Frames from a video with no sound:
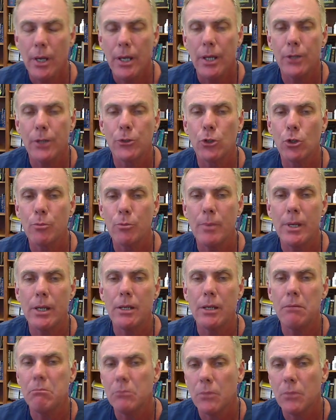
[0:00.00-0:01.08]
it took
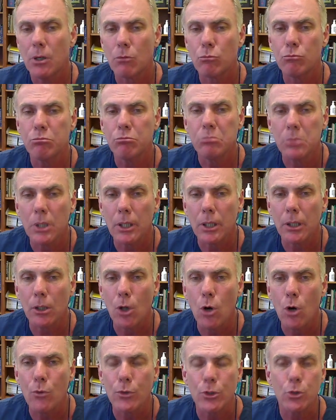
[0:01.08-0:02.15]
me a little
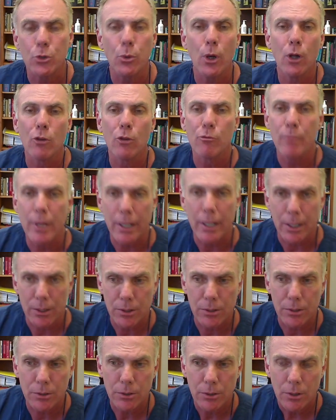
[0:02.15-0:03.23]
over 12
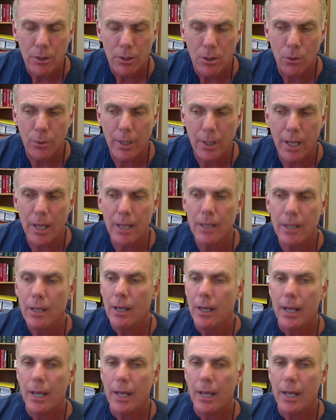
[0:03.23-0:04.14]
minutes, okay?